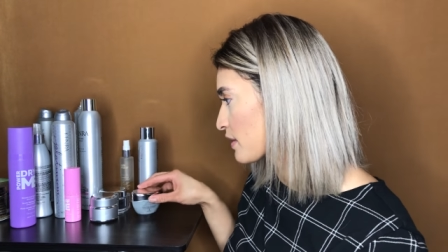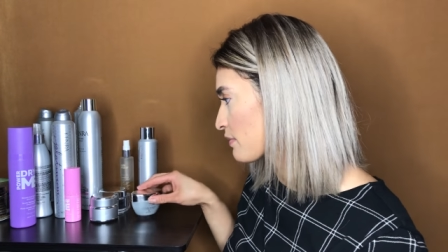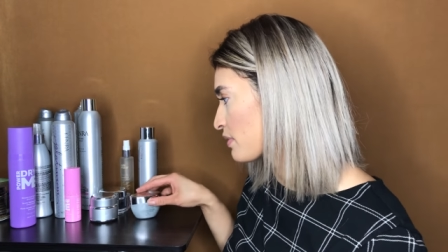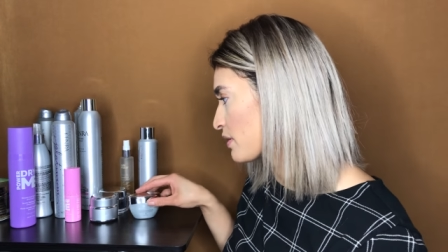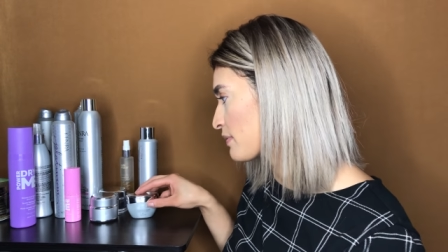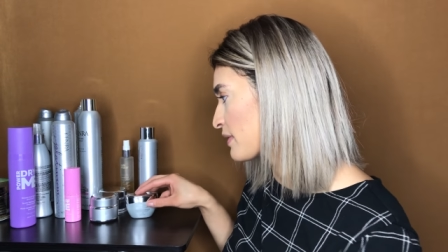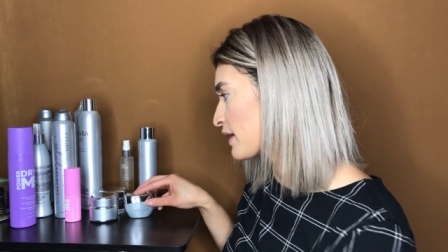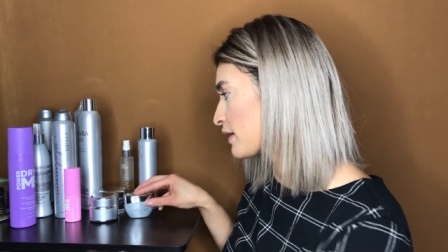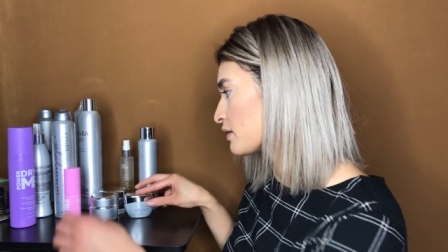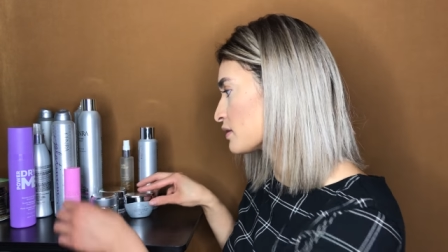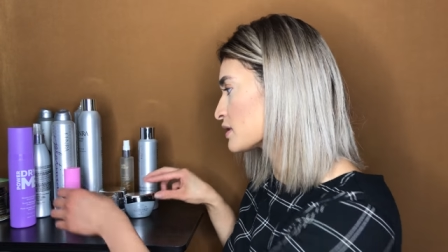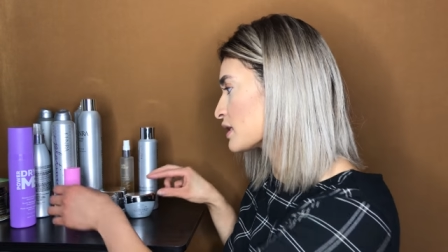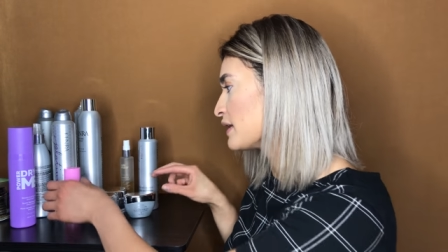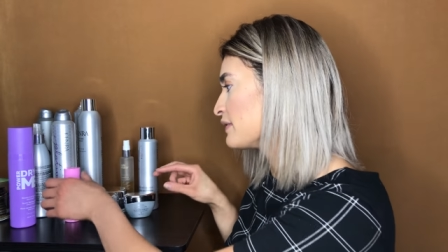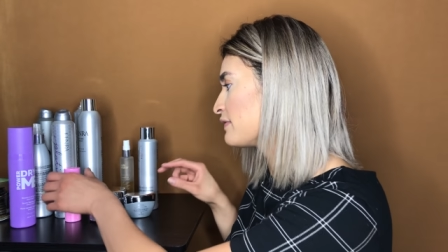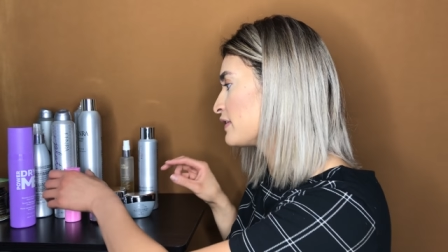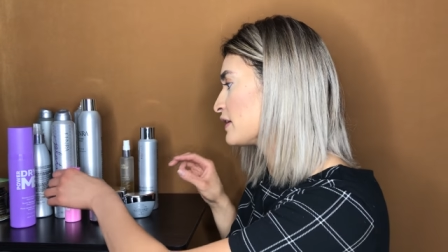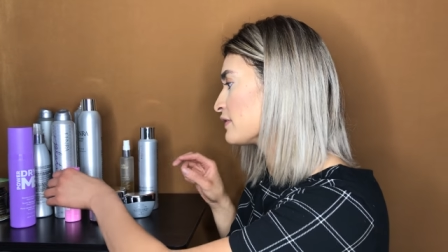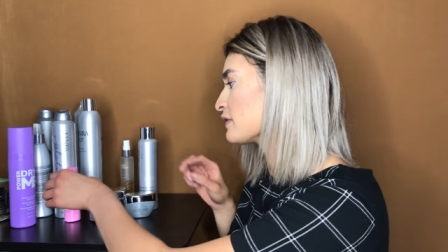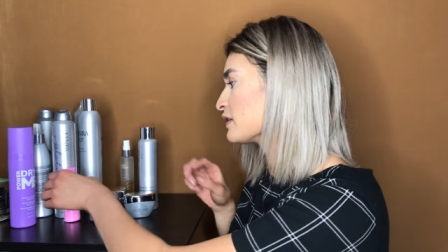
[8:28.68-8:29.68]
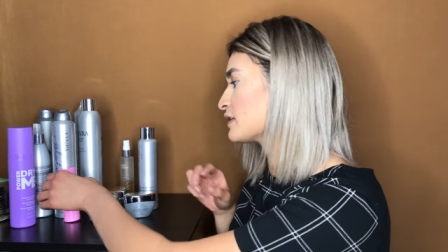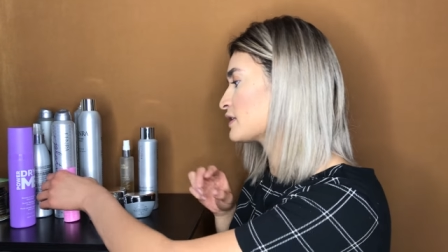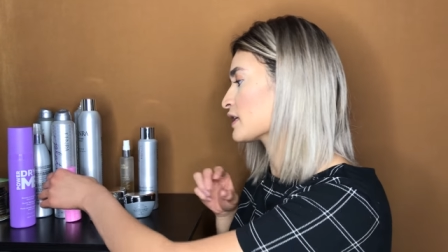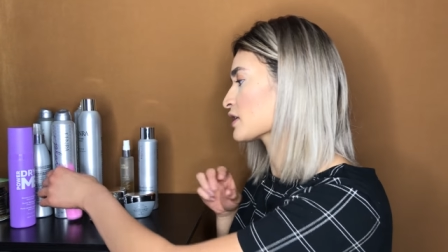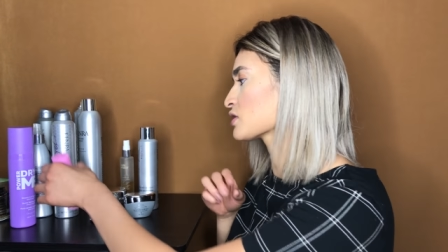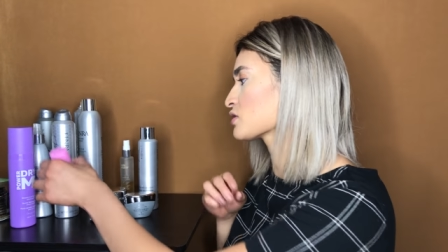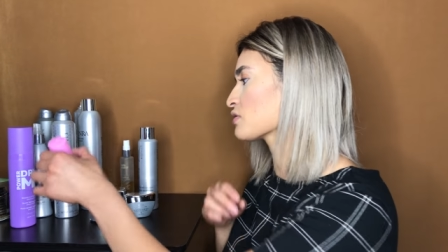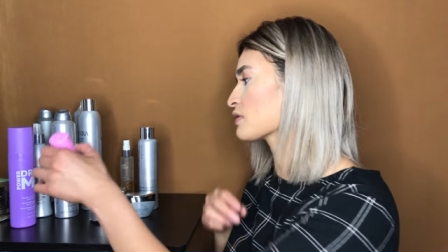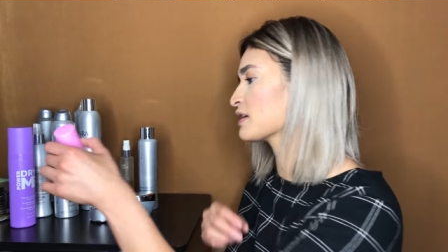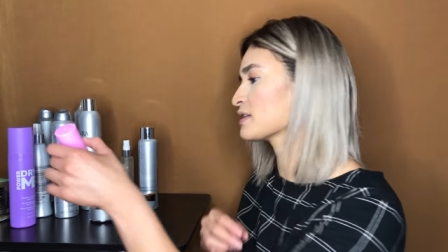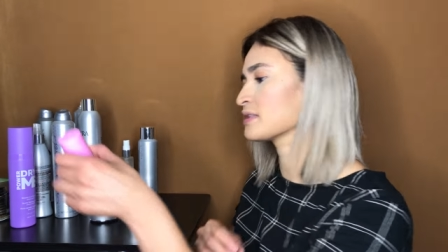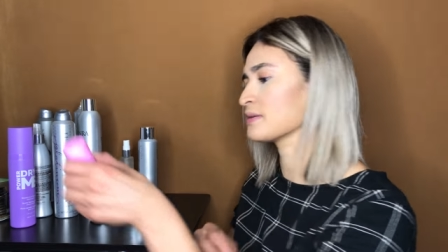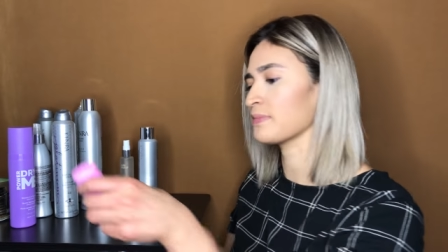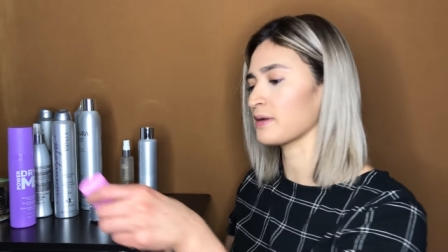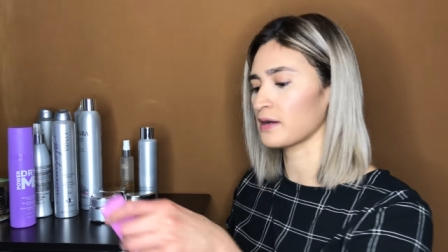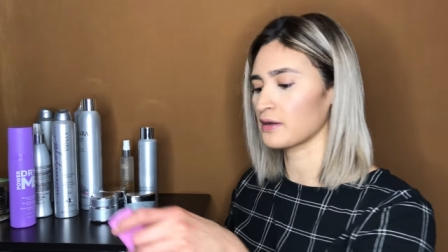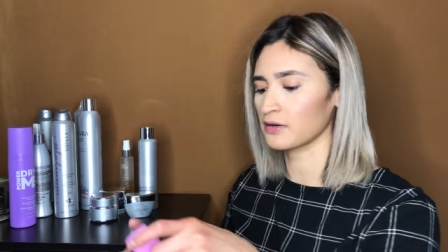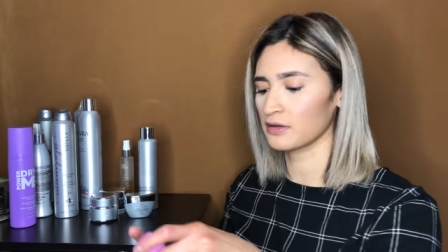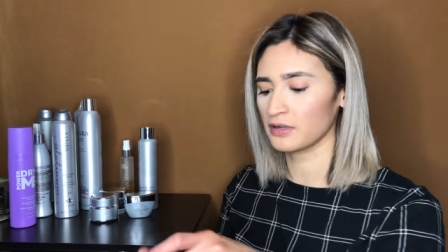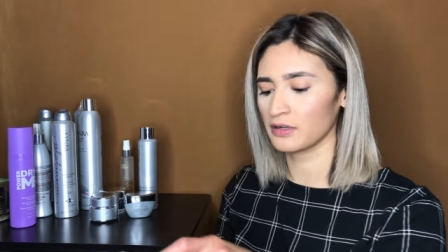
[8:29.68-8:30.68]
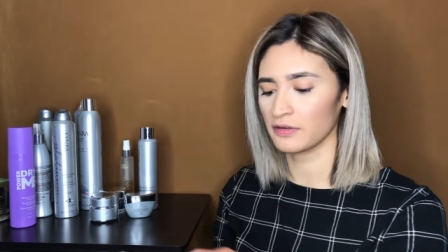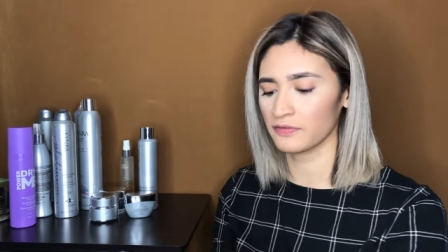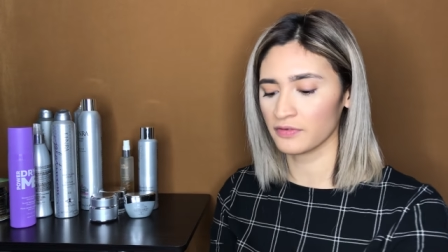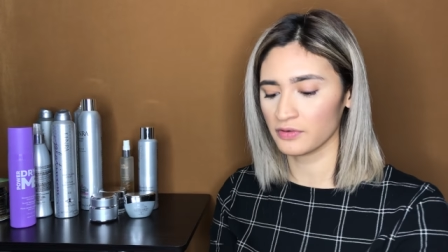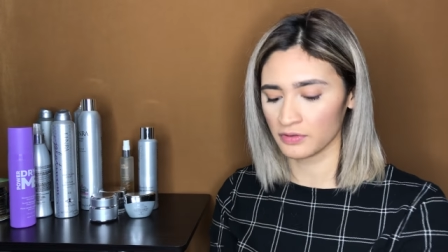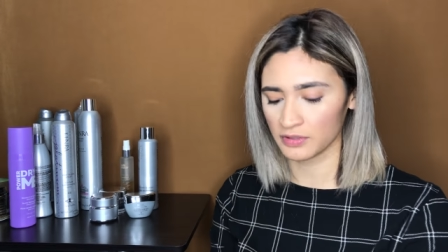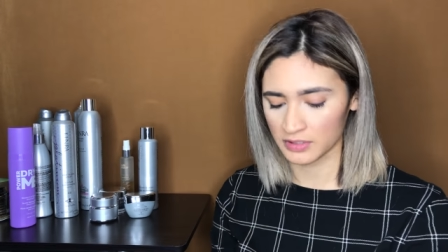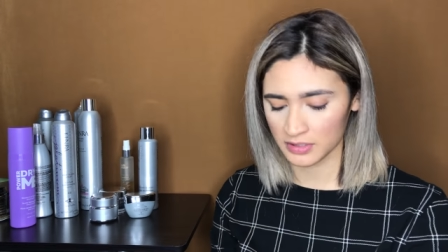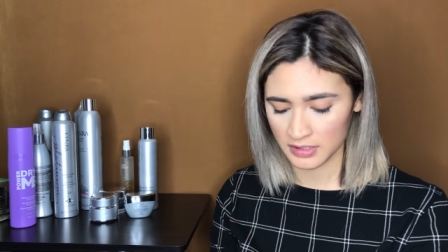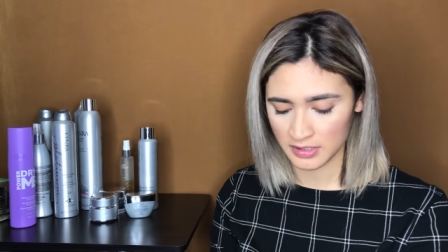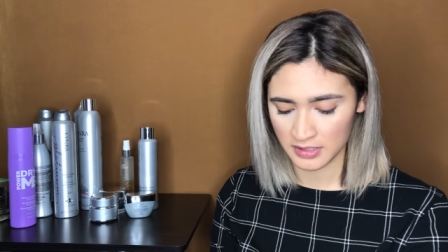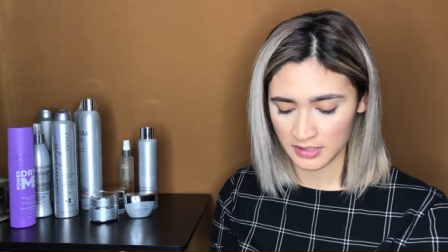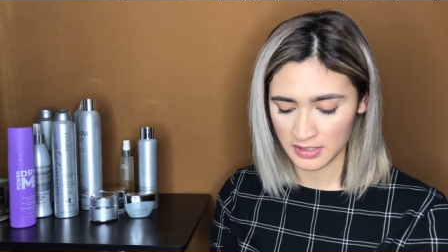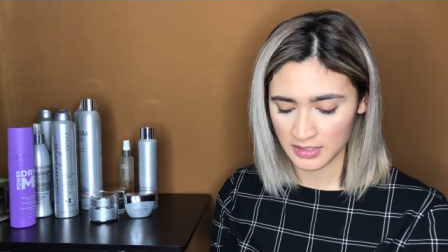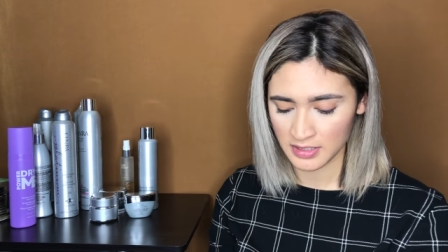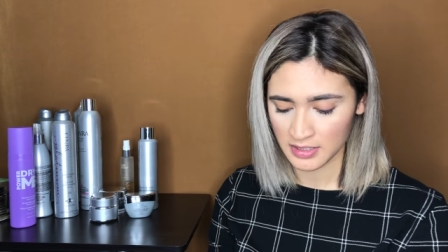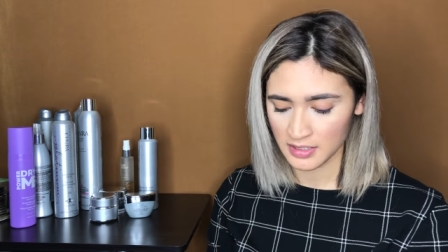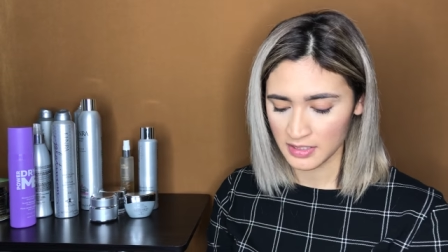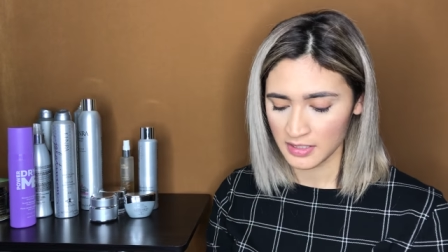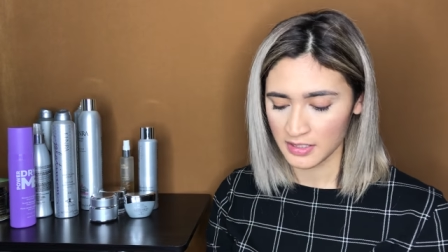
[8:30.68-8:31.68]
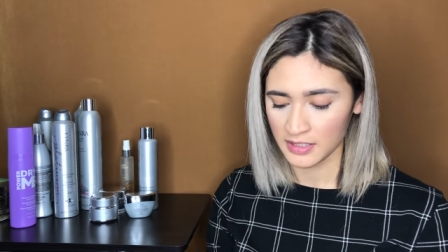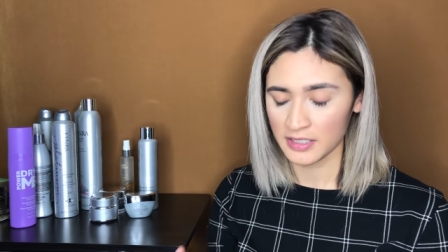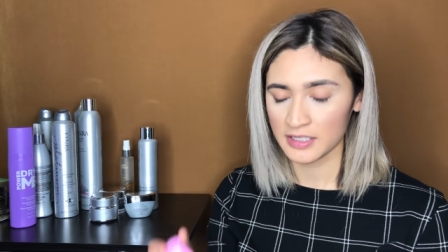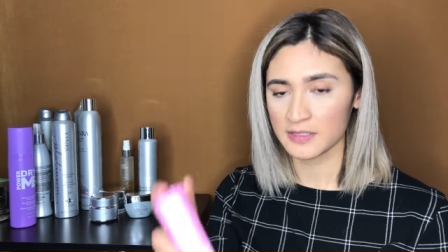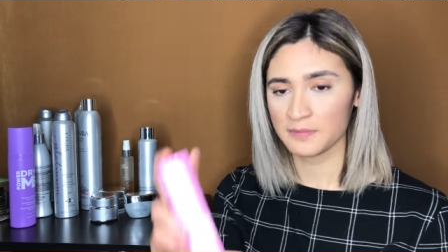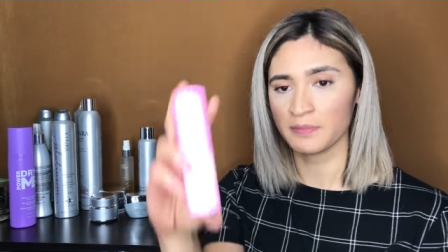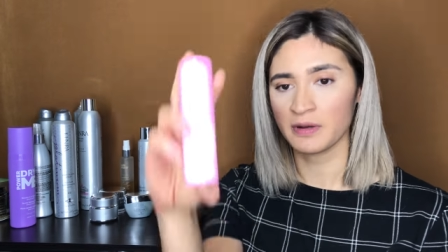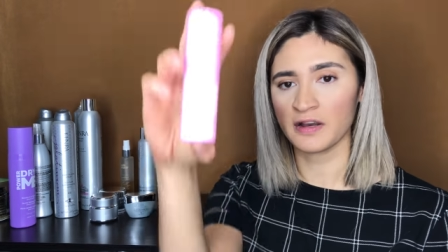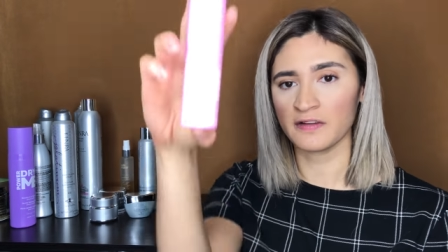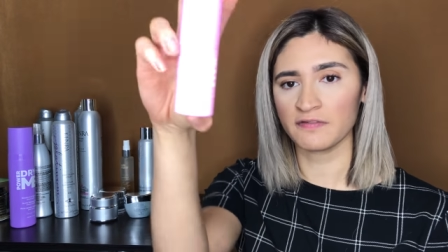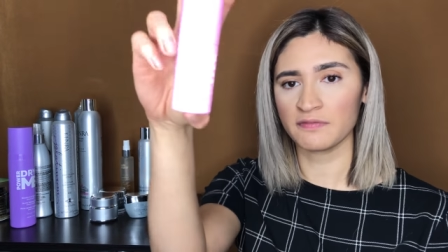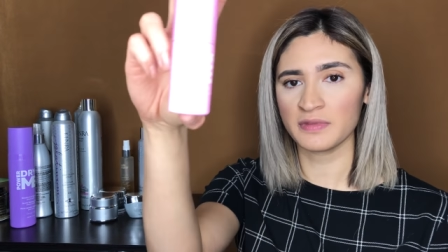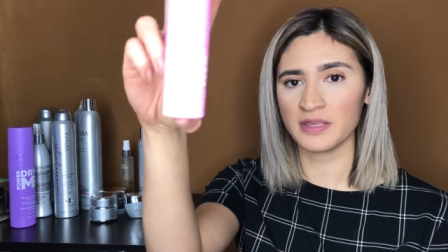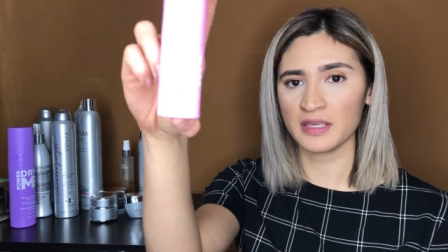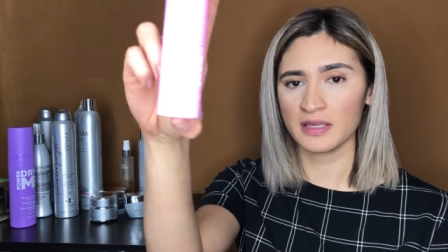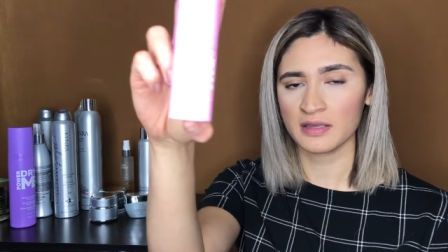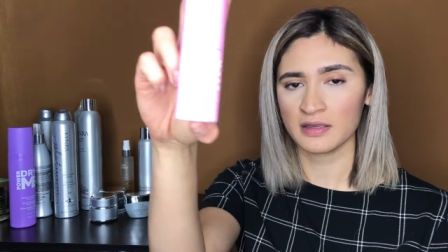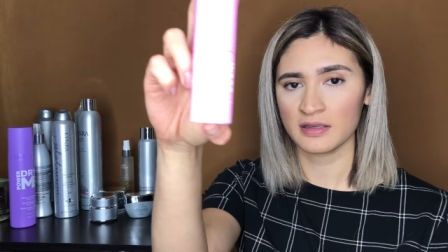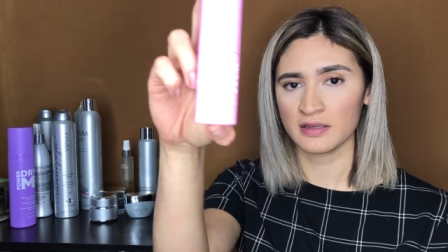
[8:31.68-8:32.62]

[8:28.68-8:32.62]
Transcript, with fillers: But my all-time favorite texturizing powder, of course, is Puff.me